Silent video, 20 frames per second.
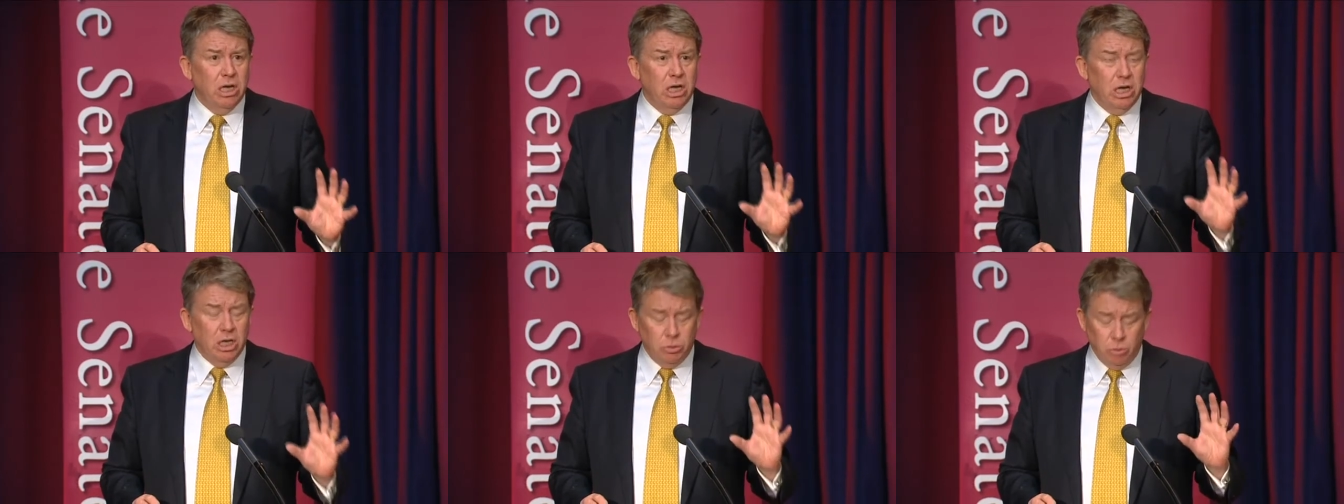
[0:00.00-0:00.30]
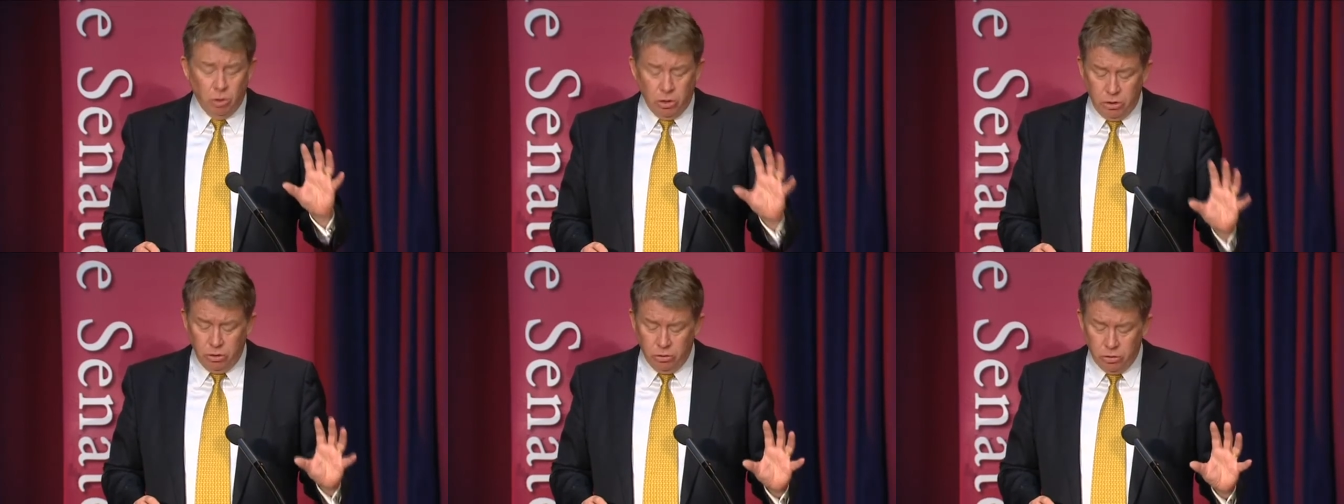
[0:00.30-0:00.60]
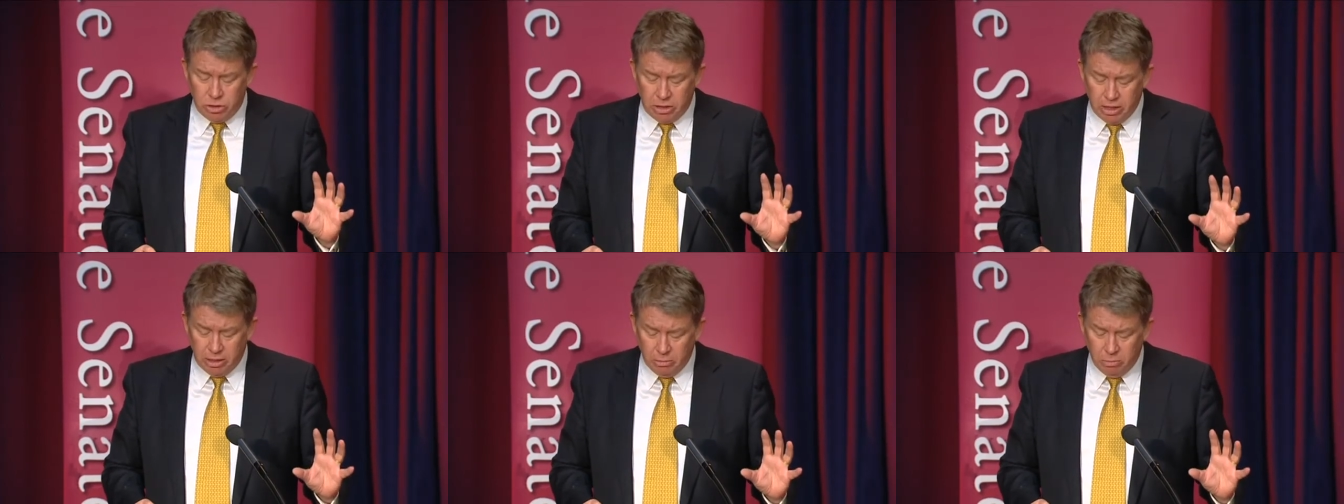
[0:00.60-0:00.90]
is what
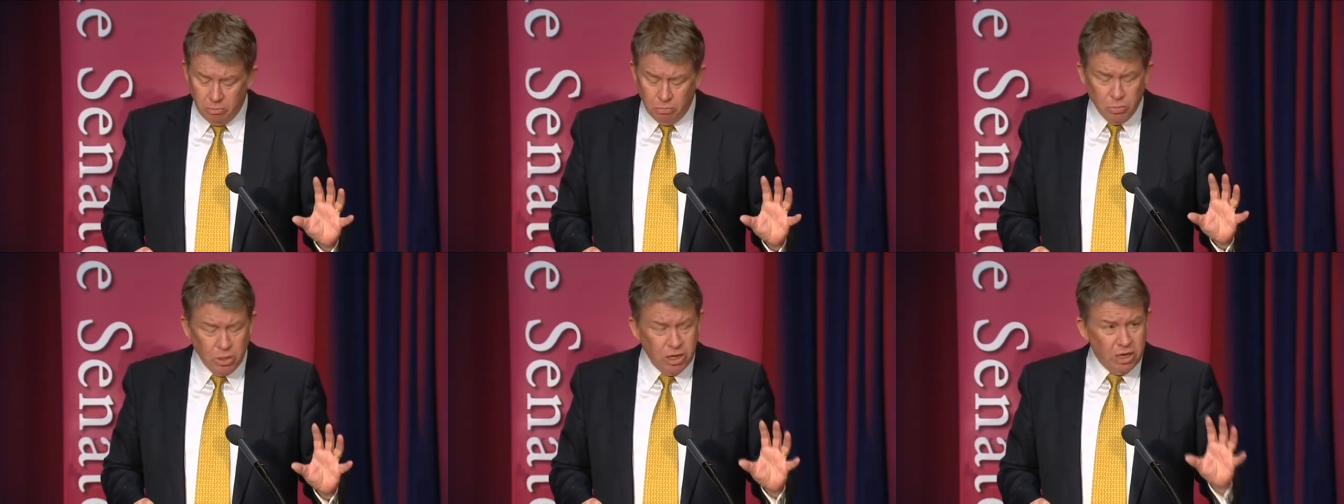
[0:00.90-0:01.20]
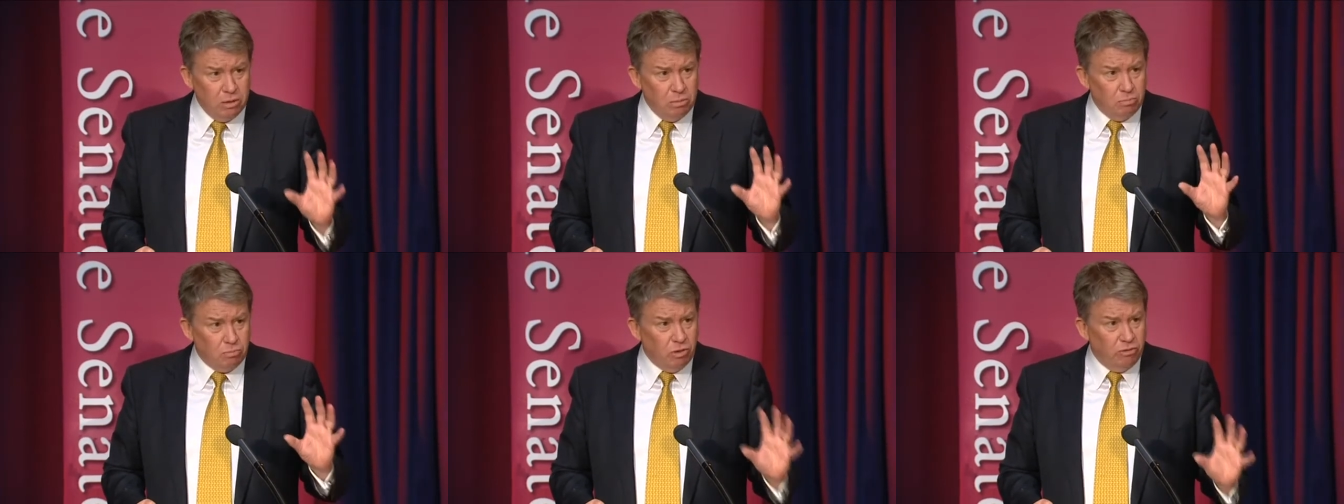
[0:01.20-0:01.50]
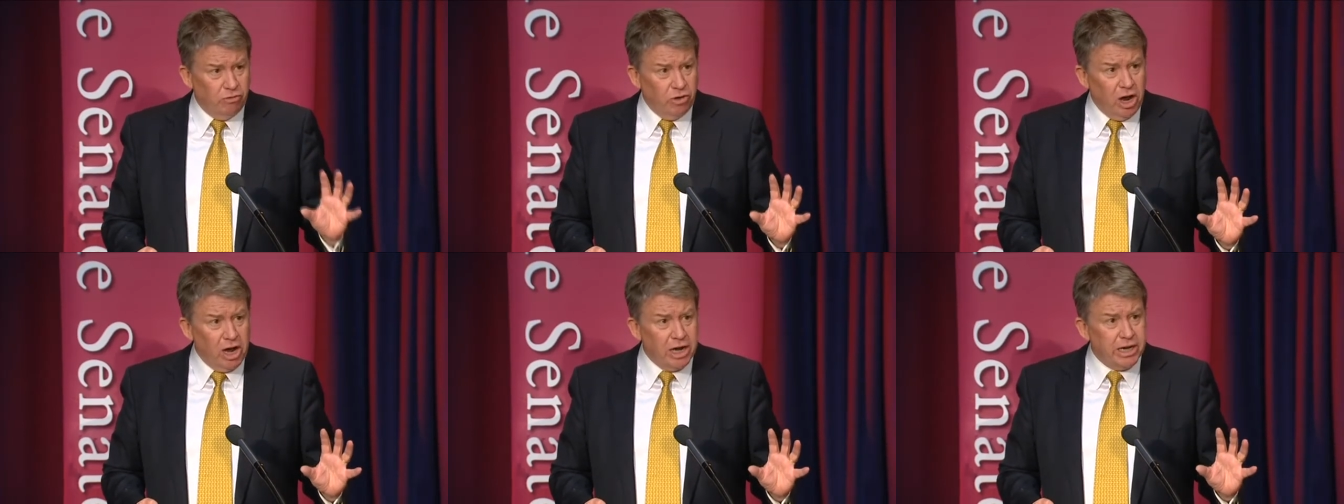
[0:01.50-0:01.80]
used to be
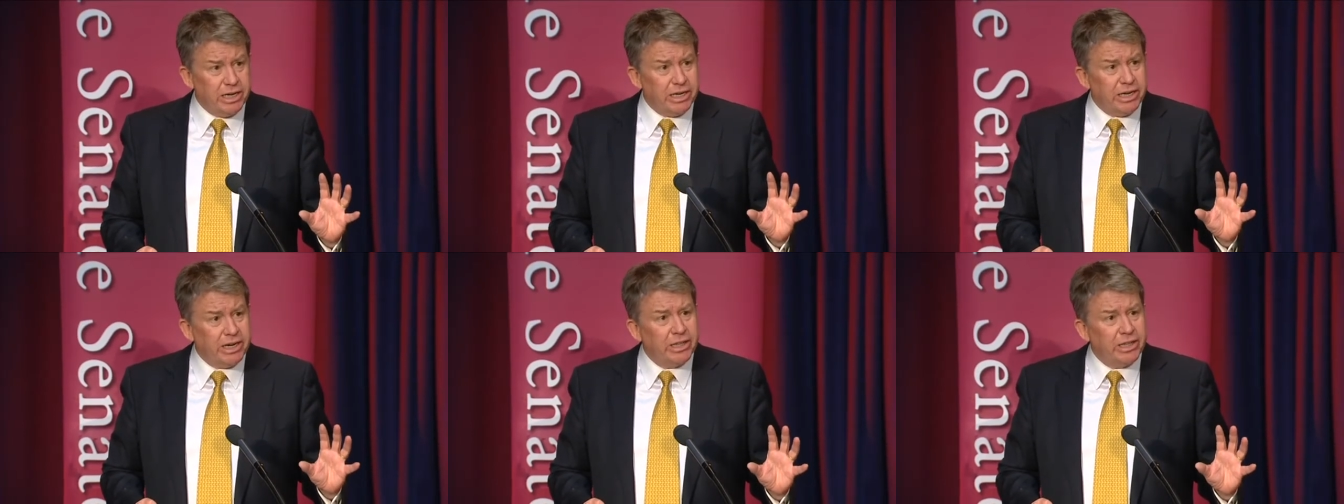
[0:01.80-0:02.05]
provided,